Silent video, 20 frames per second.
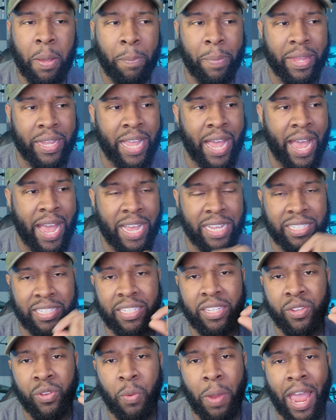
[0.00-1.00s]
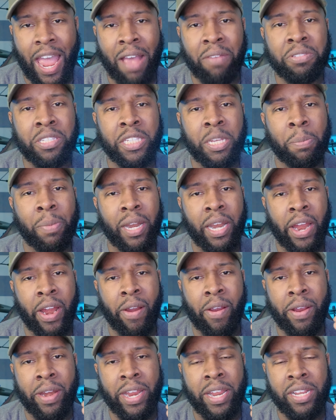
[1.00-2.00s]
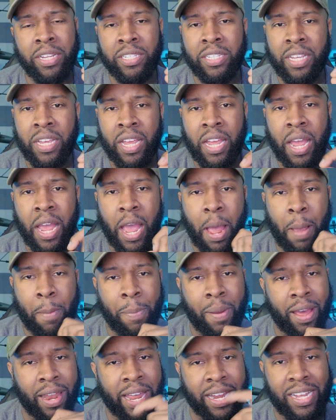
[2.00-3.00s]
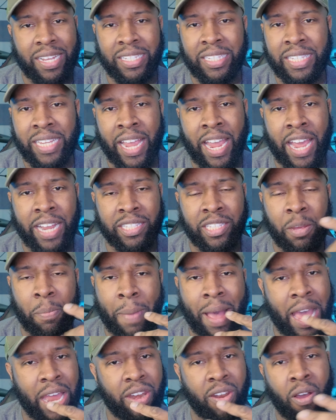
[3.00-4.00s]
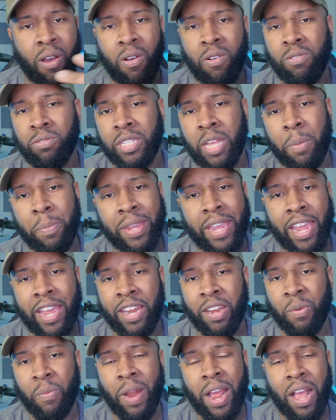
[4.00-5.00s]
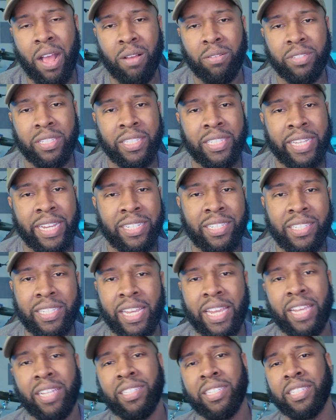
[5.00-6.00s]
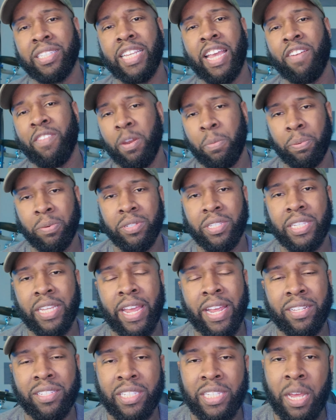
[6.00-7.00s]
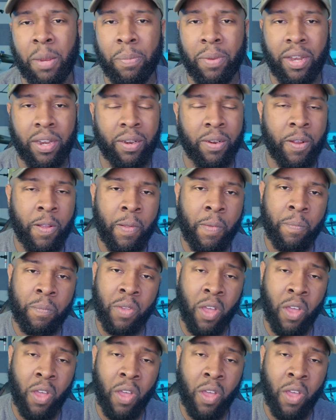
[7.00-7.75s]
because you have similarities, but like I said, to my nose, I'm getting around 60 to 70% similar.